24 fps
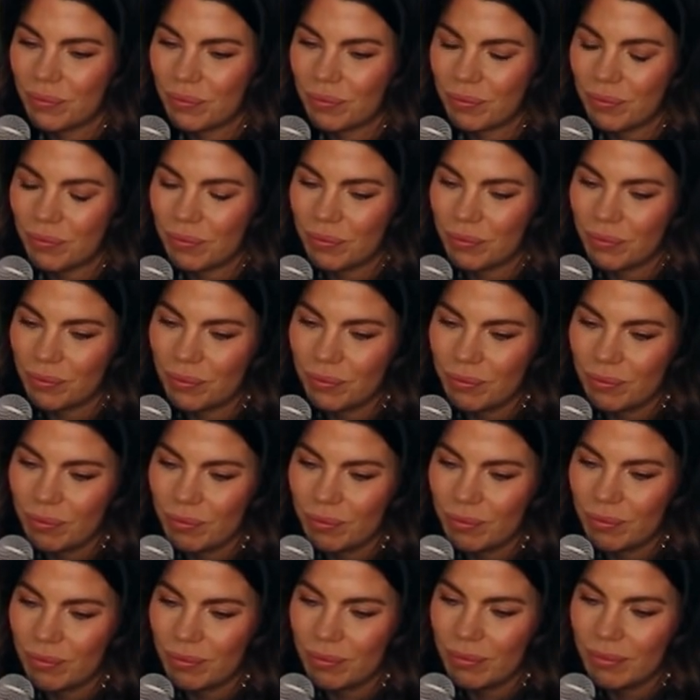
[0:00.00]

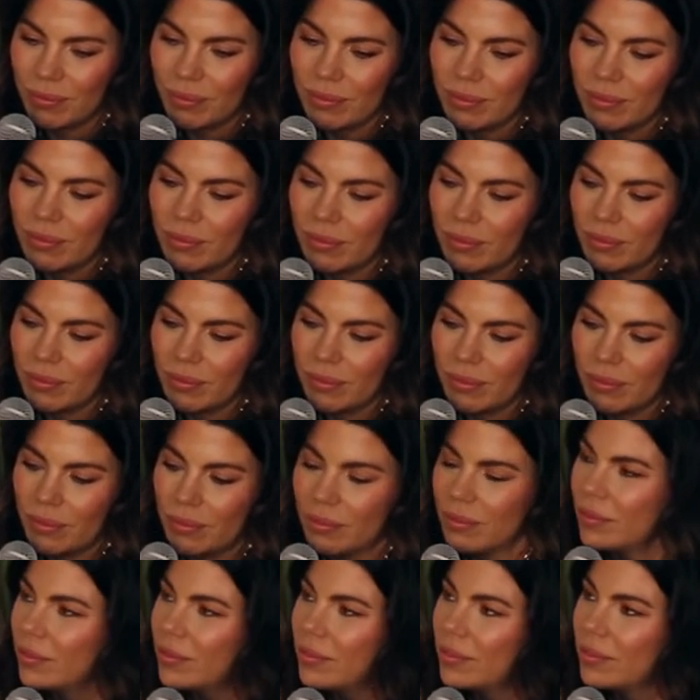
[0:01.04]

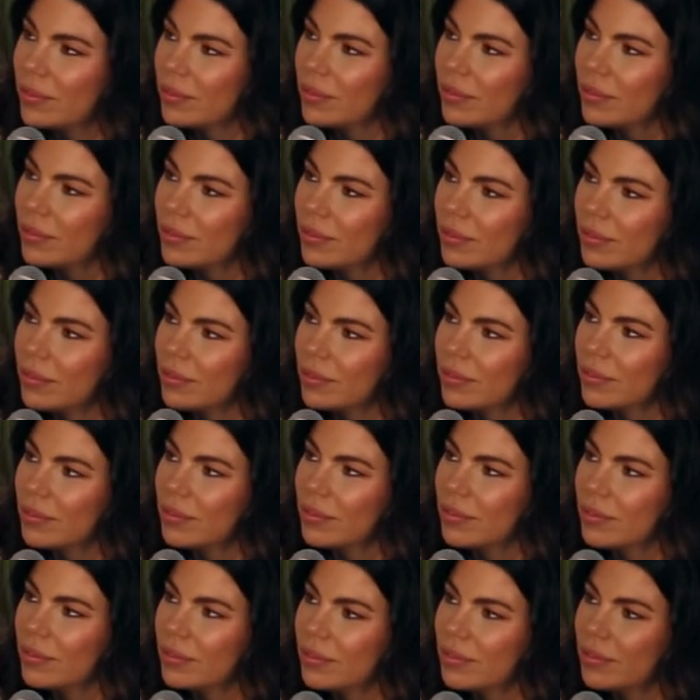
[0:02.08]

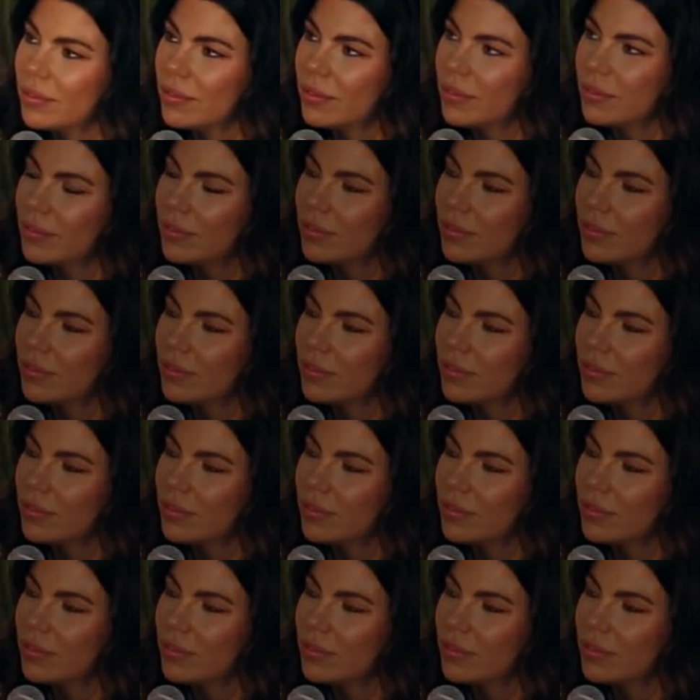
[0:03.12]
(silent)